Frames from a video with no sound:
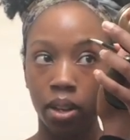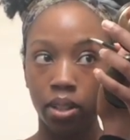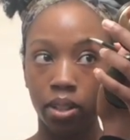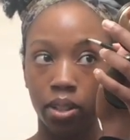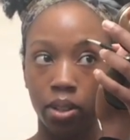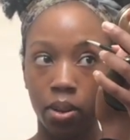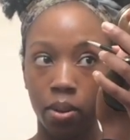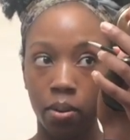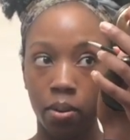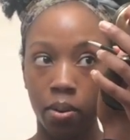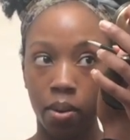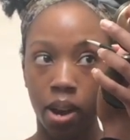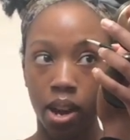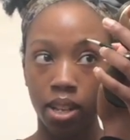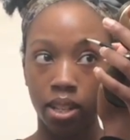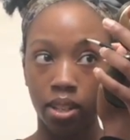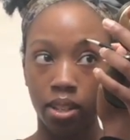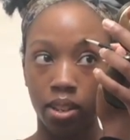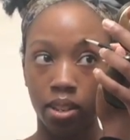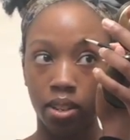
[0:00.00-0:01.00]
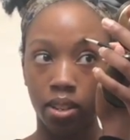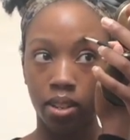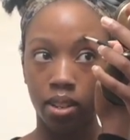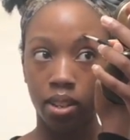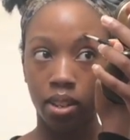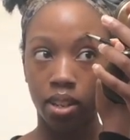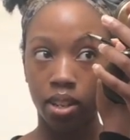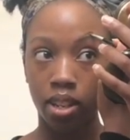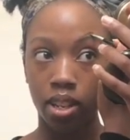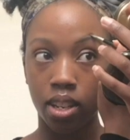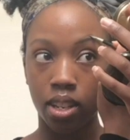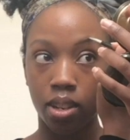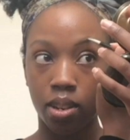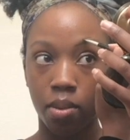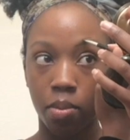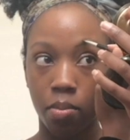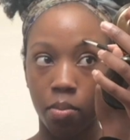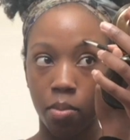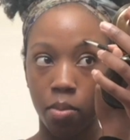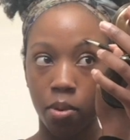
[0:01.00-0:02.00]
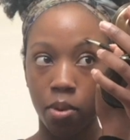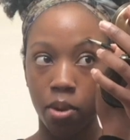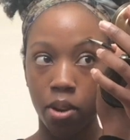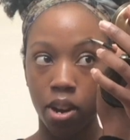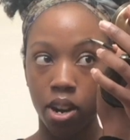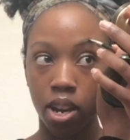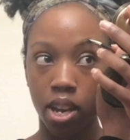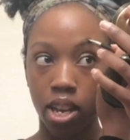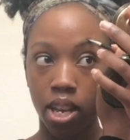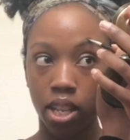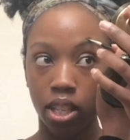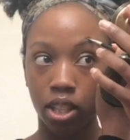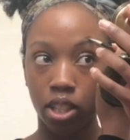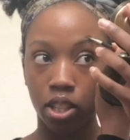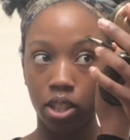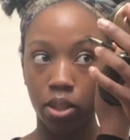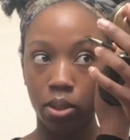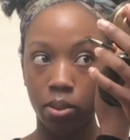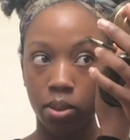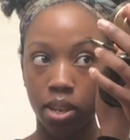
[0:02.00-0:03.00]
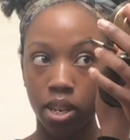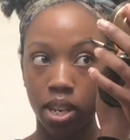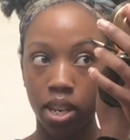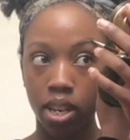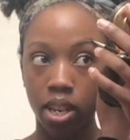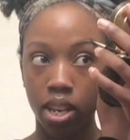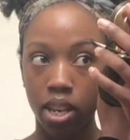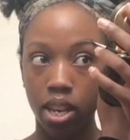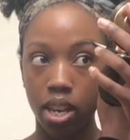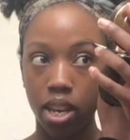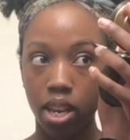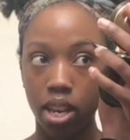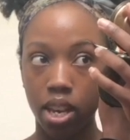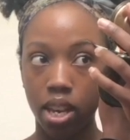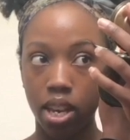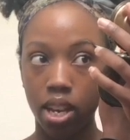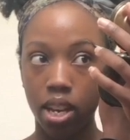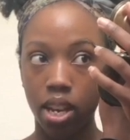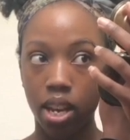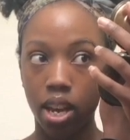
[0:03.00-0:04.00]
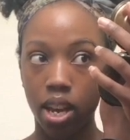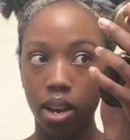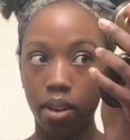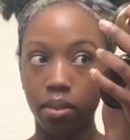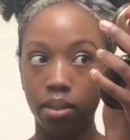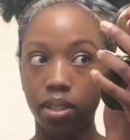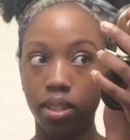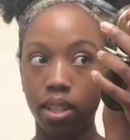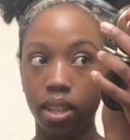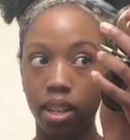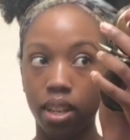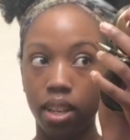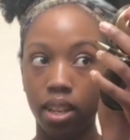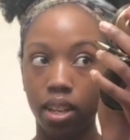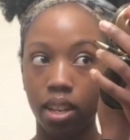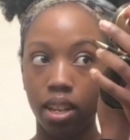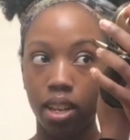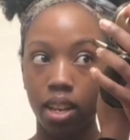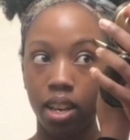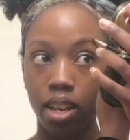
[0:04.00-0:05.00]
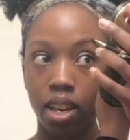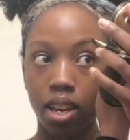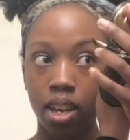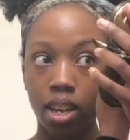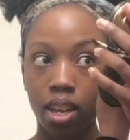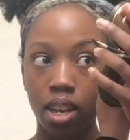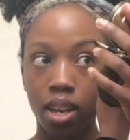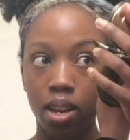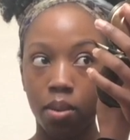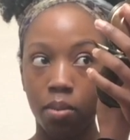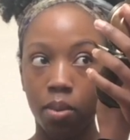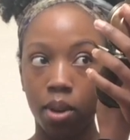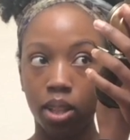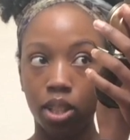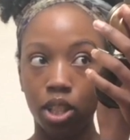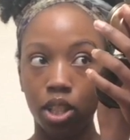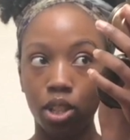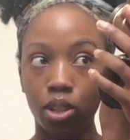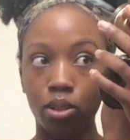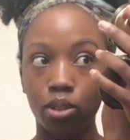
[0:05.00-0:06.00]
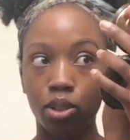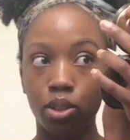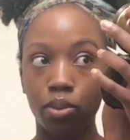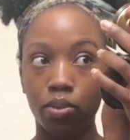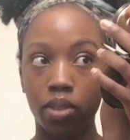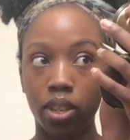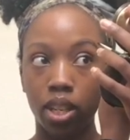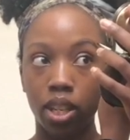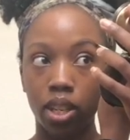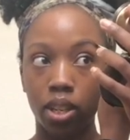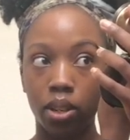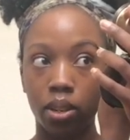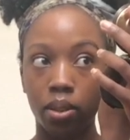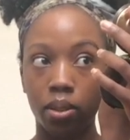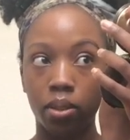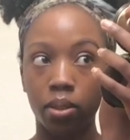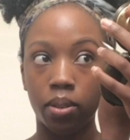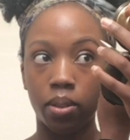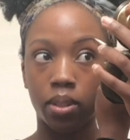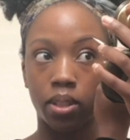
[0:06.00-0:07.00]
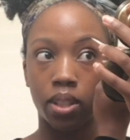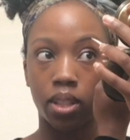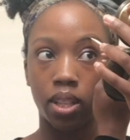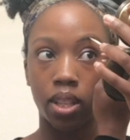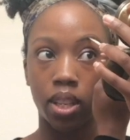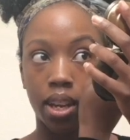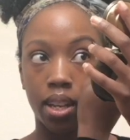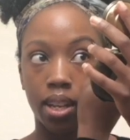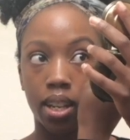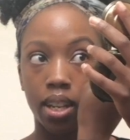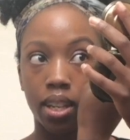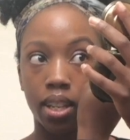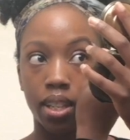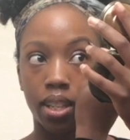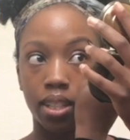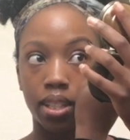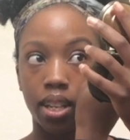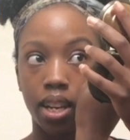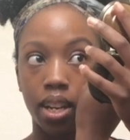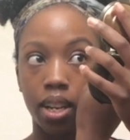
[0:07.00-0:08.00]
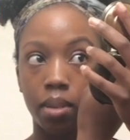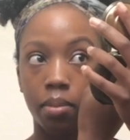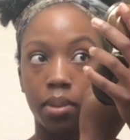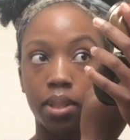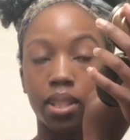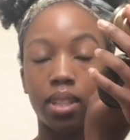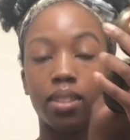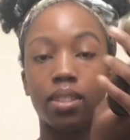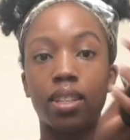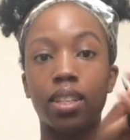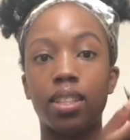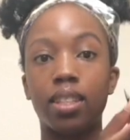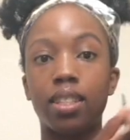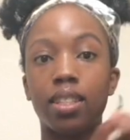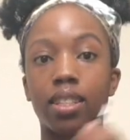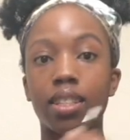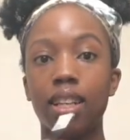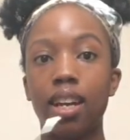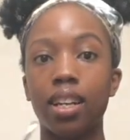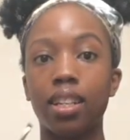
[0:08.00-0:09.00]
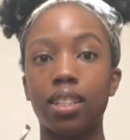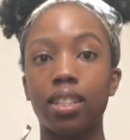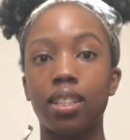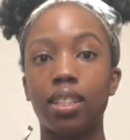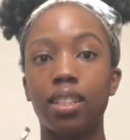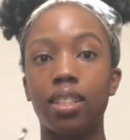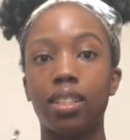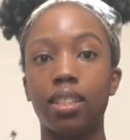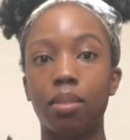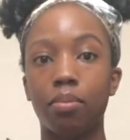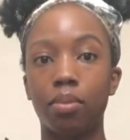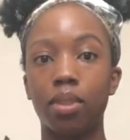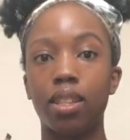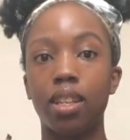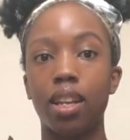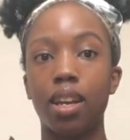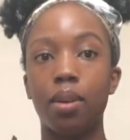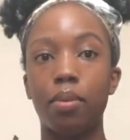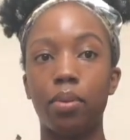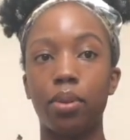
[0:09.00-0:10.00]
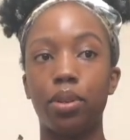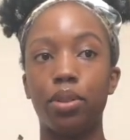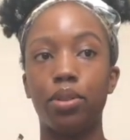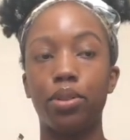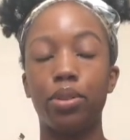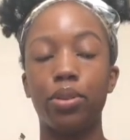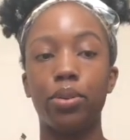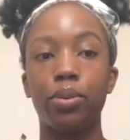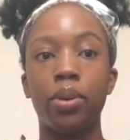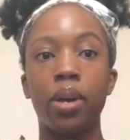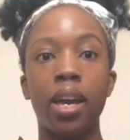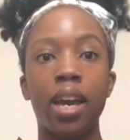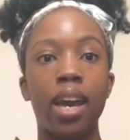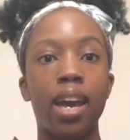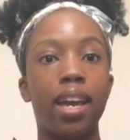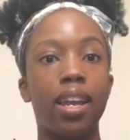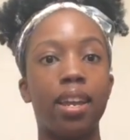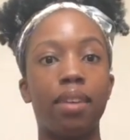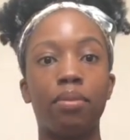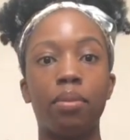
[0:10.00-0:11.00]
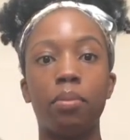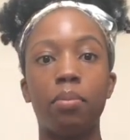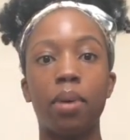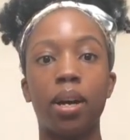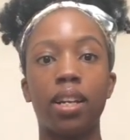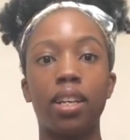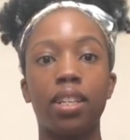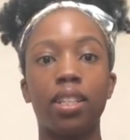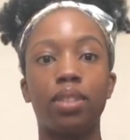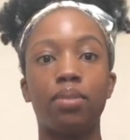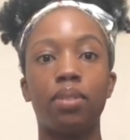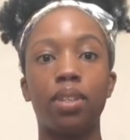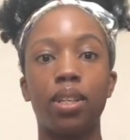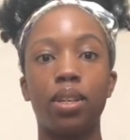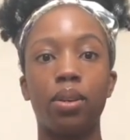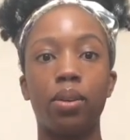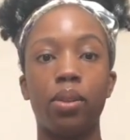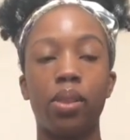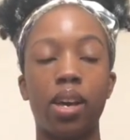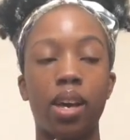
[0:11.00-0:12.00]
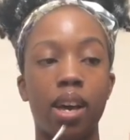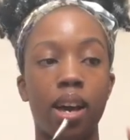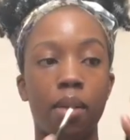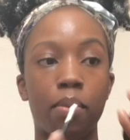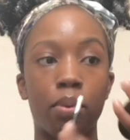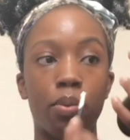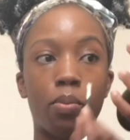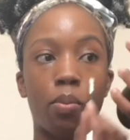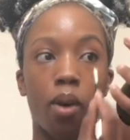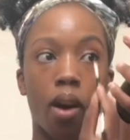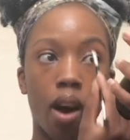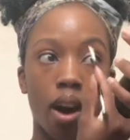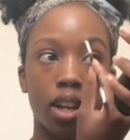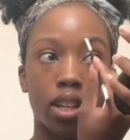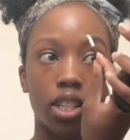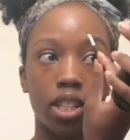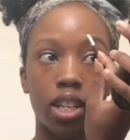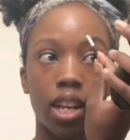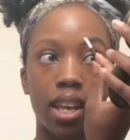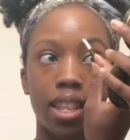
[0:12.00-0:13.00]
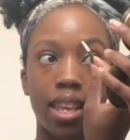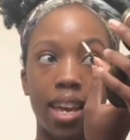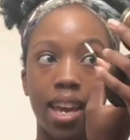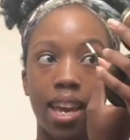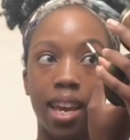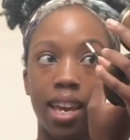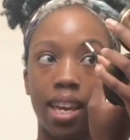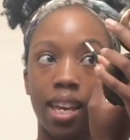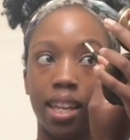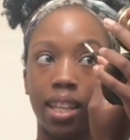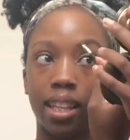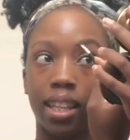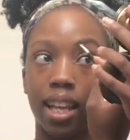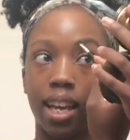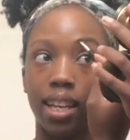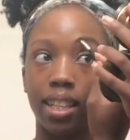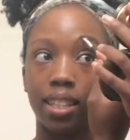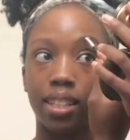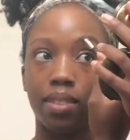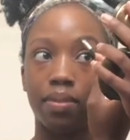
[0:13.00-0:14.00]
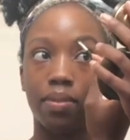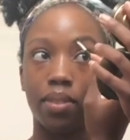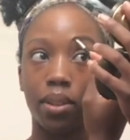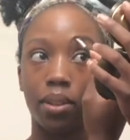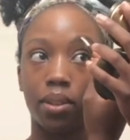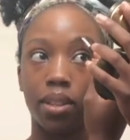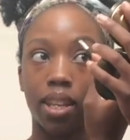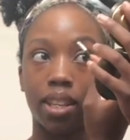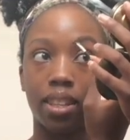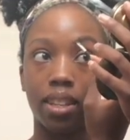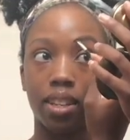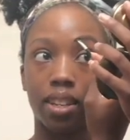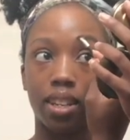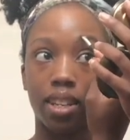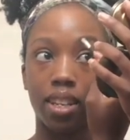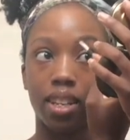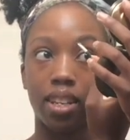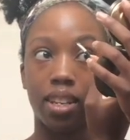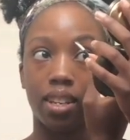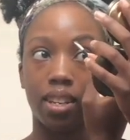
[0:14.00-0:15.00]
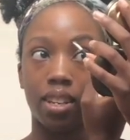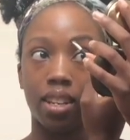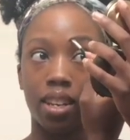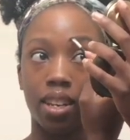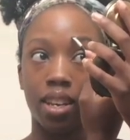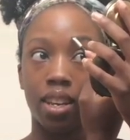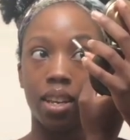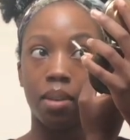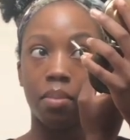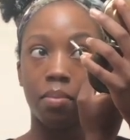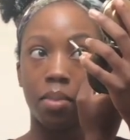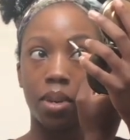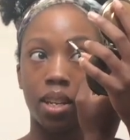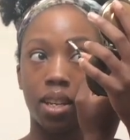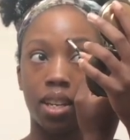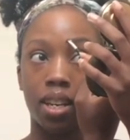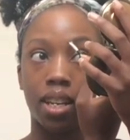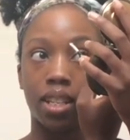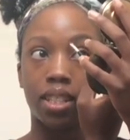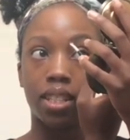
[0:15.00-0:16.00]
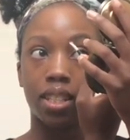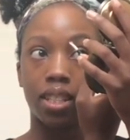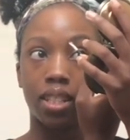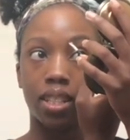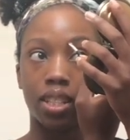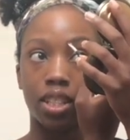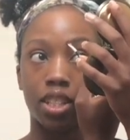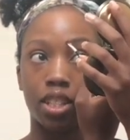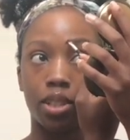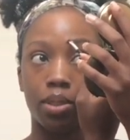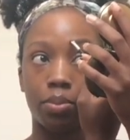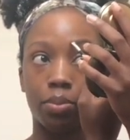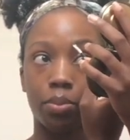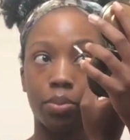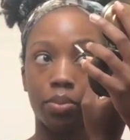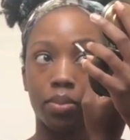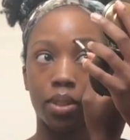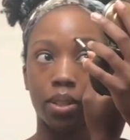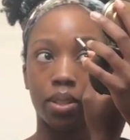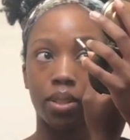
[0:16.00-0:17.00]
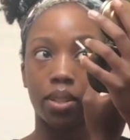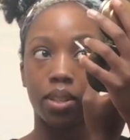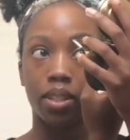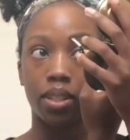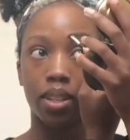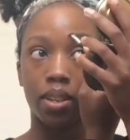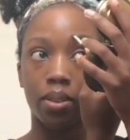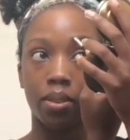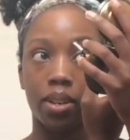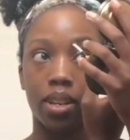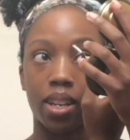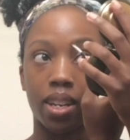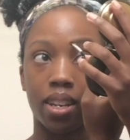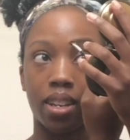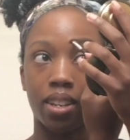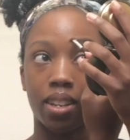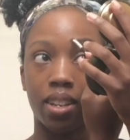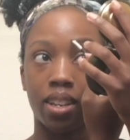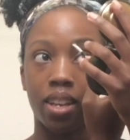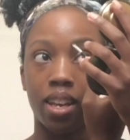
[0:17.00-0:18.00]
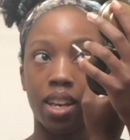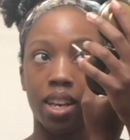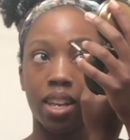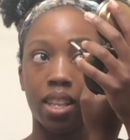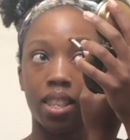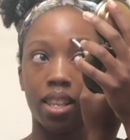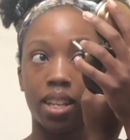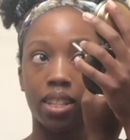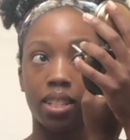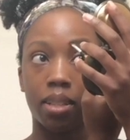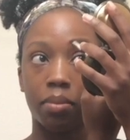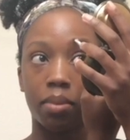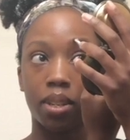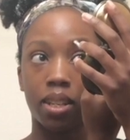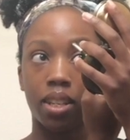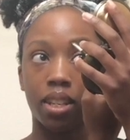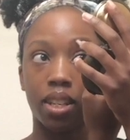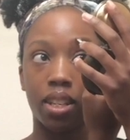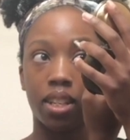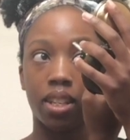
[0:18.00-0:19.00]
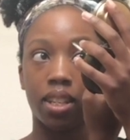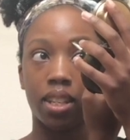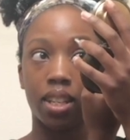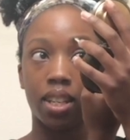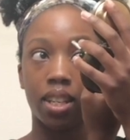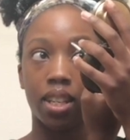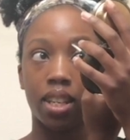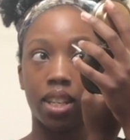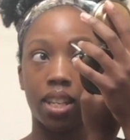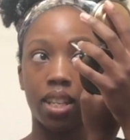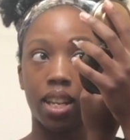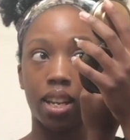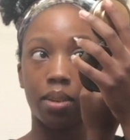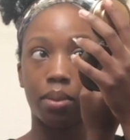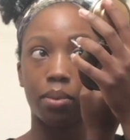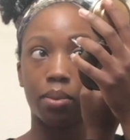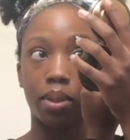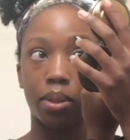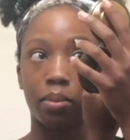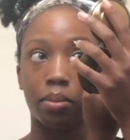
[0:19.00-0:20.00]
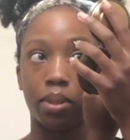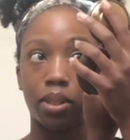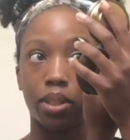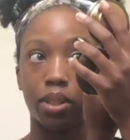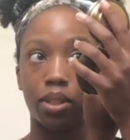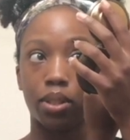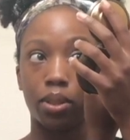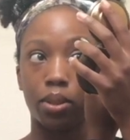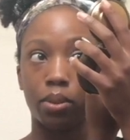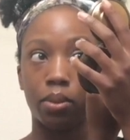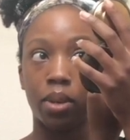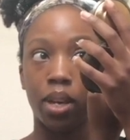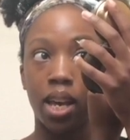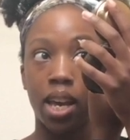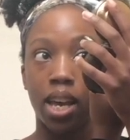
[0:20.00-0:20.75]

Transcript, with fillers: So I started looking more into it, and I was like, watching YouTube videos, getting excited because I was like, this is actually something that I want to do. And everybody's video that I would watch, they like the field that they're in, being an esthetician. So I was like, okay, that's something that I really want to do.